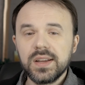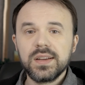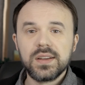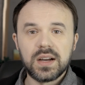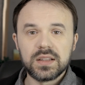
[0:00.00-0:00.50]

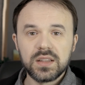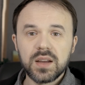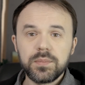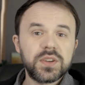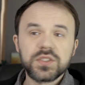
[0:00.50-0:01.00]
online,
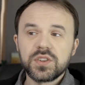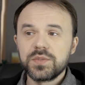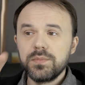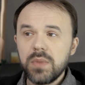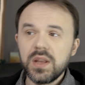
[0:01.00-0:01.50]
because there's
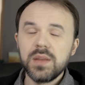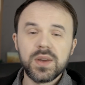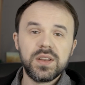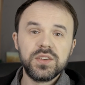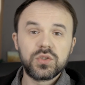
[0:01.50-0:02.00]

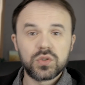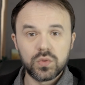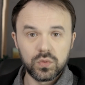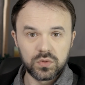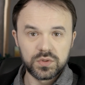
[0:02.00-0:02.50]
many
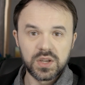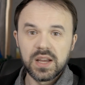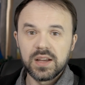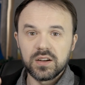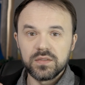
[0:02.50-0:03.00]
schools
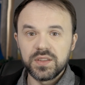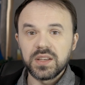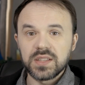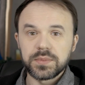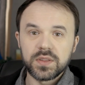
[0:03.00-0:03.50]
of these
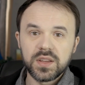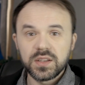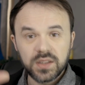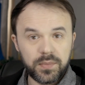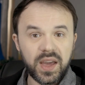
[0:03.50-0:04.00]
types of things
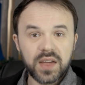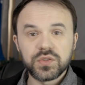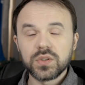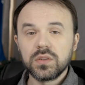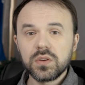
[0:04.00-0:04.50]
and paths you
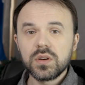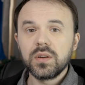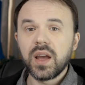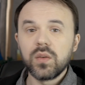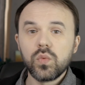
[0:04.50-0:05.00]
can learn,
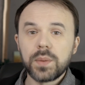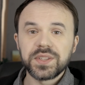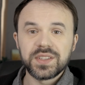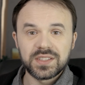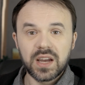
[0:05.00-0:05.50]
and website
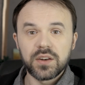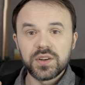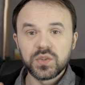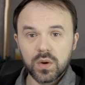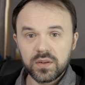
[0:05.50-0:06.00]
designer
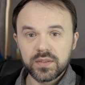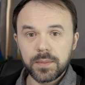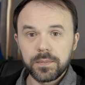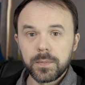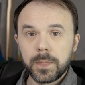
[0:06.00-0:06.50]
is one of them.
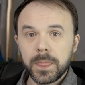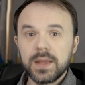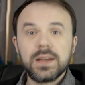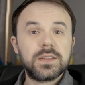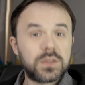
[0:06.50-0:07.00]

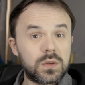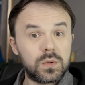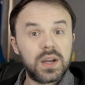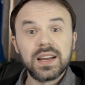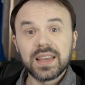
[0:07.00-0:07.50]
So
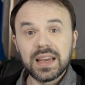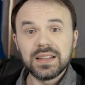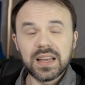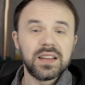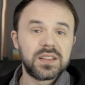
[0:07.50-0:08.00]
can
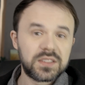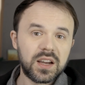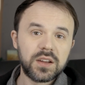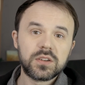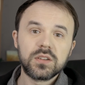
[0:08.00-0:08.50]
a
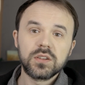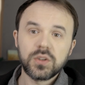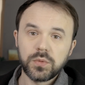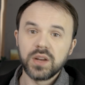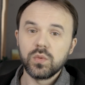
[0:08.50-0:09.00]
designer
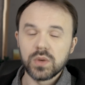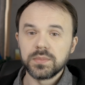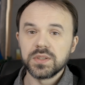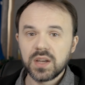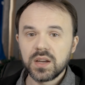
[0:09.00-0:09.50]
create web
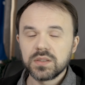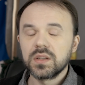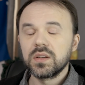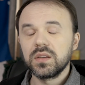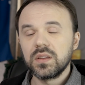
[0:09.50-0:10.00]
designs?
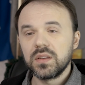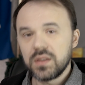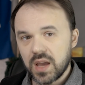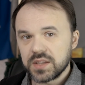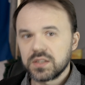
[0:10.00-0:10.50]

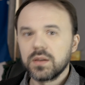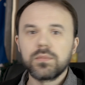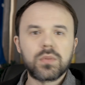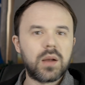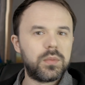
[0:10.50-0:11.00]
Yes,
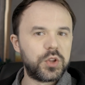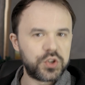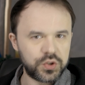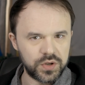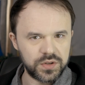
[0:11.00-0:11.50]
probably
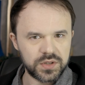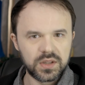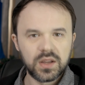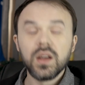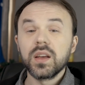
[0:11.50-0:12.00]
shouldn't.
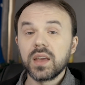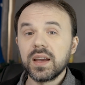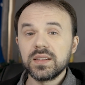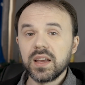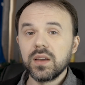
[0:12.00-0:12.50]

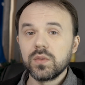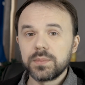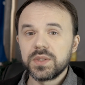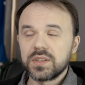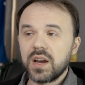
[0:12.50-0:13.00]
Can a web
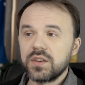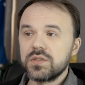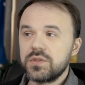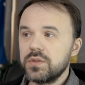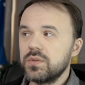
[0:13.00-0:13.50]
designer
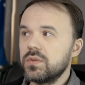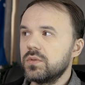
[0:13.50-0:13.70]
do